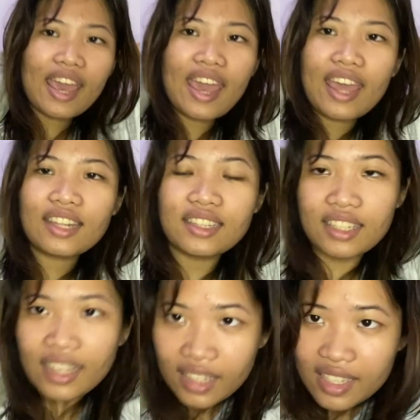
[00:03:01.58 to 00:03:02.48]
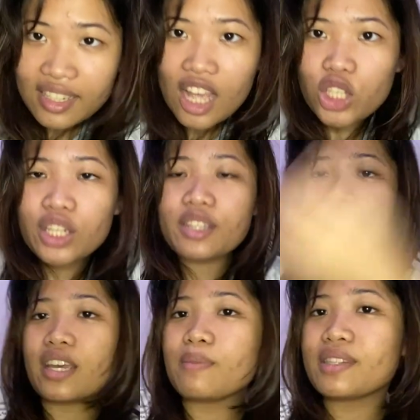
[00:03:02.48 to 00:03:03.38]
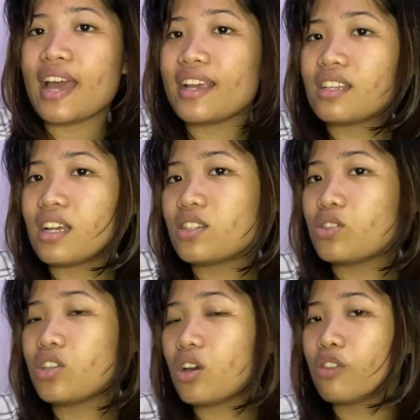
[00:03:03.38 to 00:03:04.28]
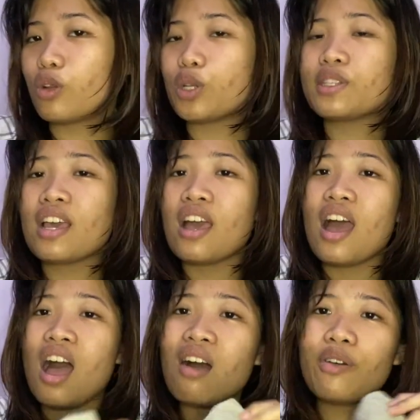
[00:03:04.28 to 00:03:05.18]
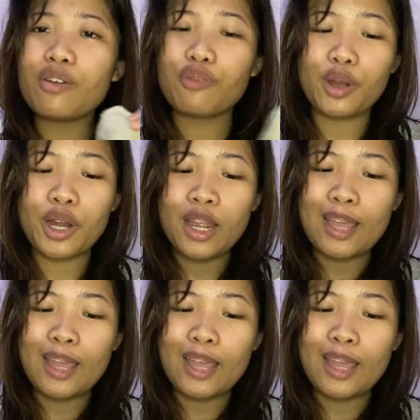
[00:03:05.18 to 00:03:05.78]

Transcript: And this is actually same size as the others. However,